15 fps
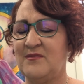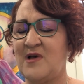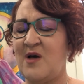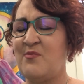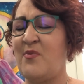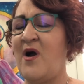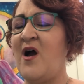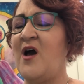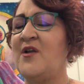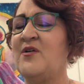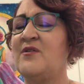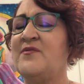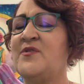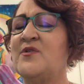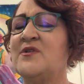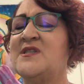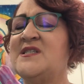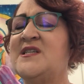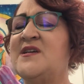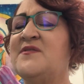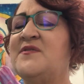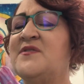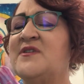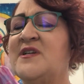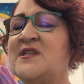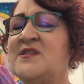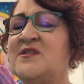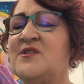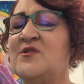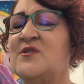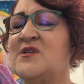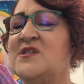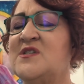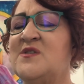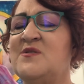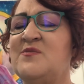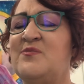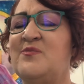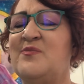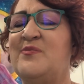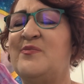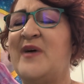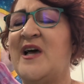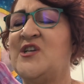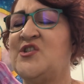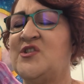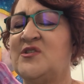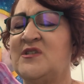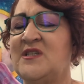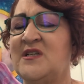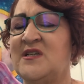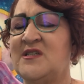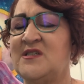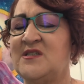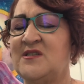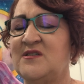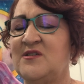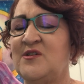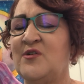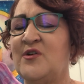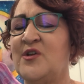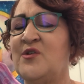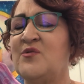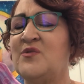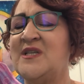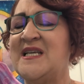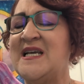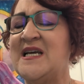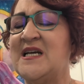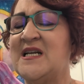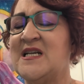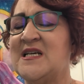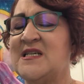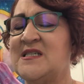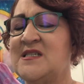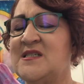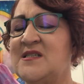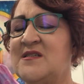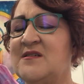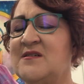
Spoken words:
a part of your difference, your specialness, your uniqueness,